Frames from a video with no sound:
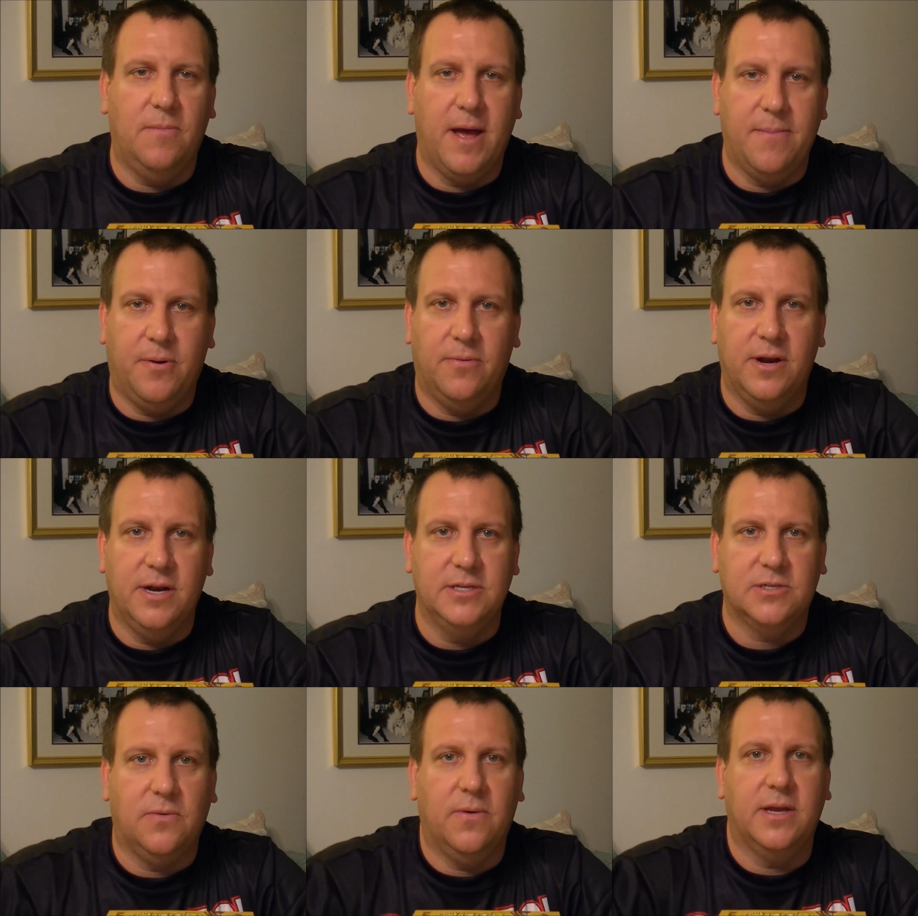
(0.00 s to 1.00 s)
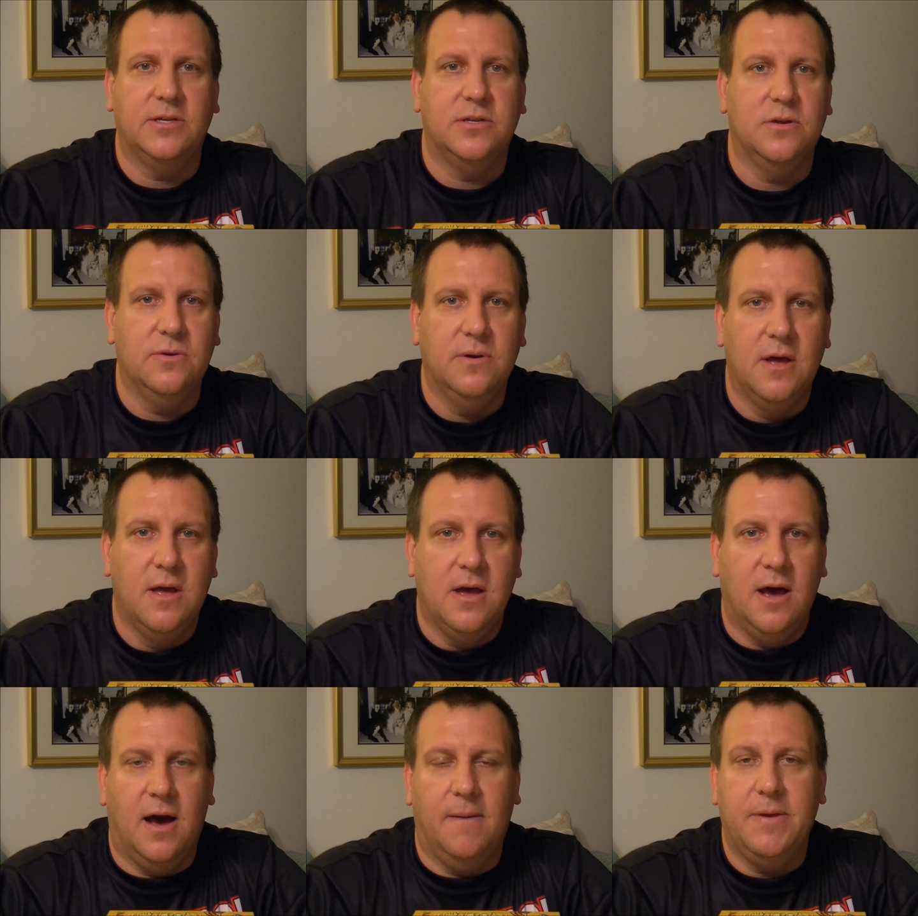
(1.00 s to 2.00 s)
My opponent is going to
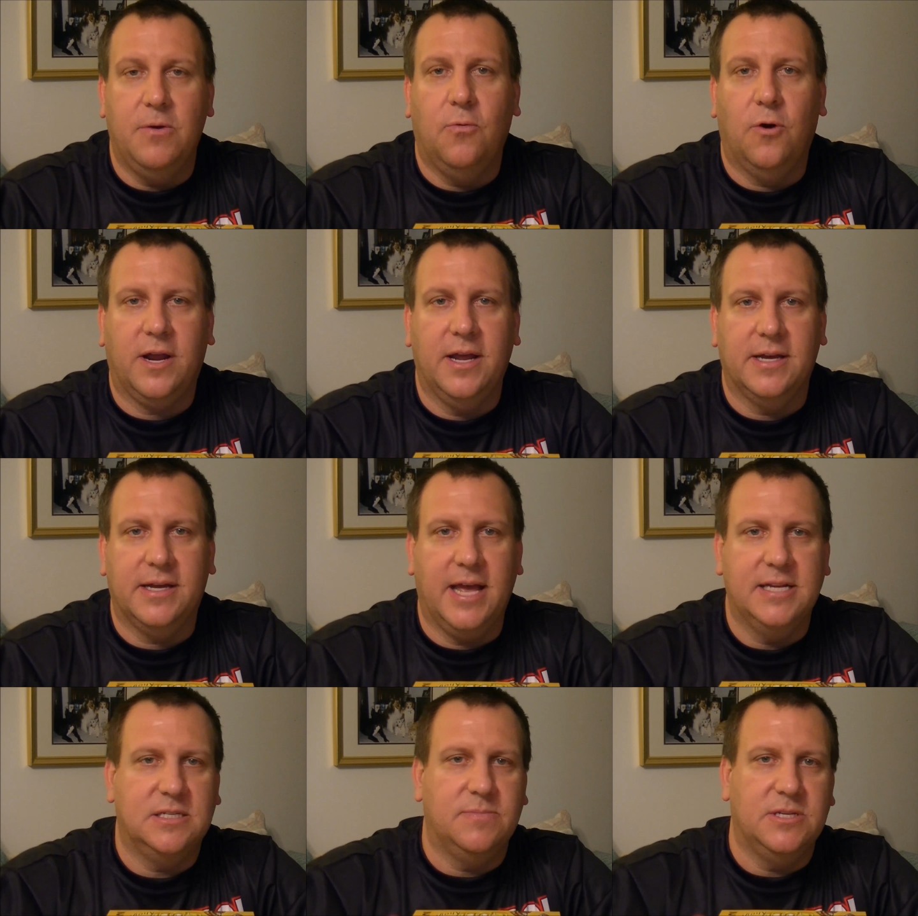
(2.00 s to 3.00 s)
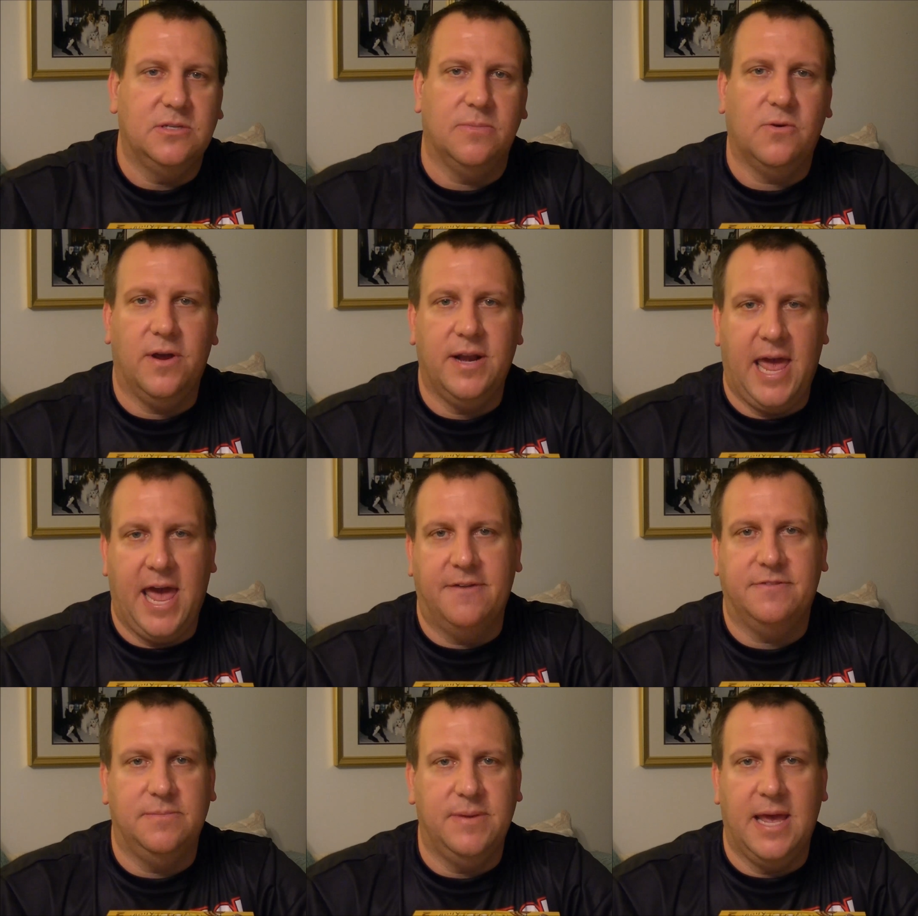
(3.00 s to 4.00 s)
be working against me, so I'm going to
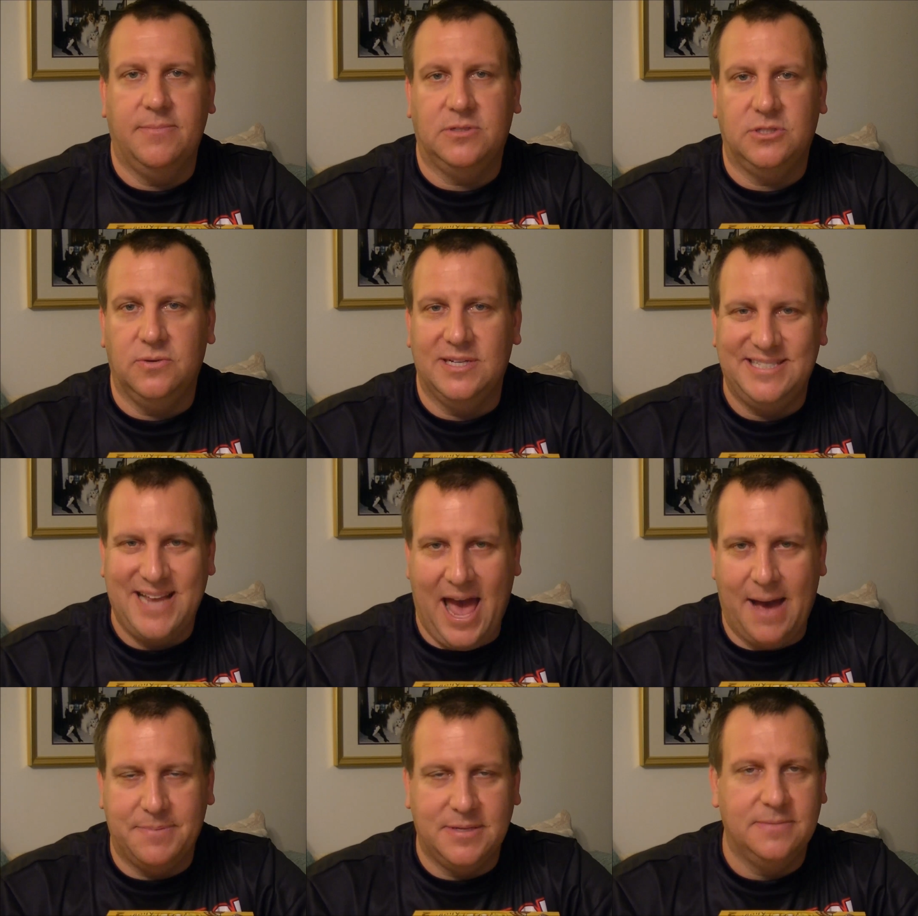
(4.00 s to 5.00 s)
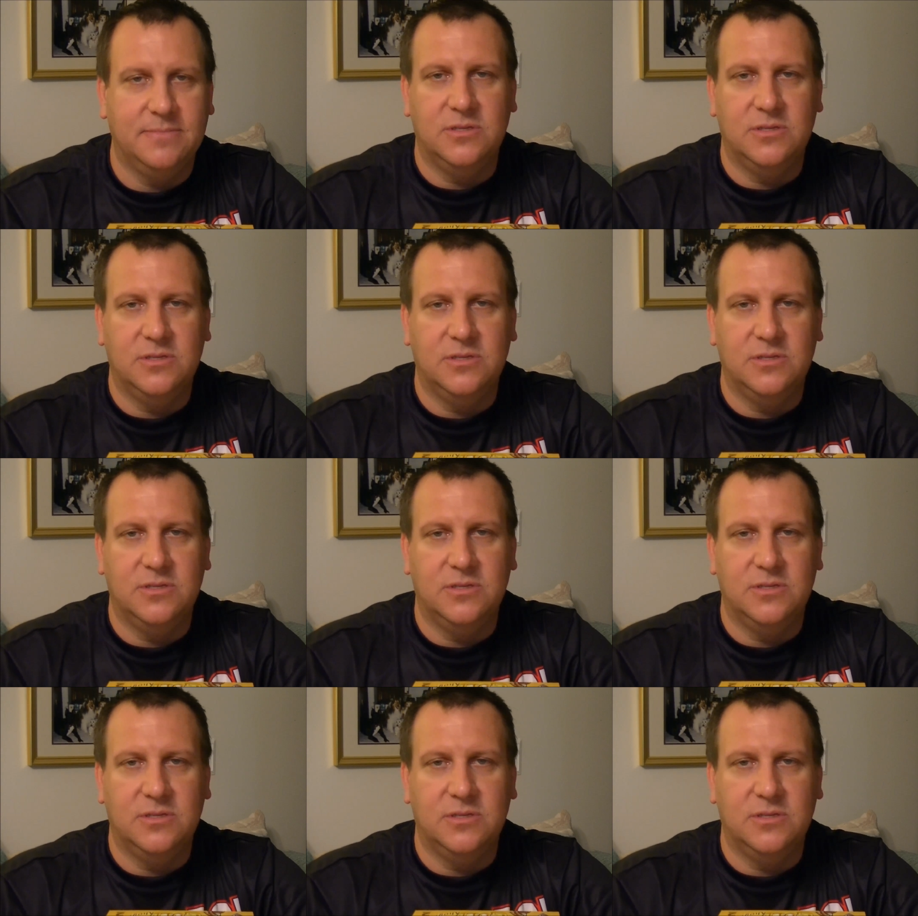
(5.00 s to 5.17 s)
have to be able to adapt.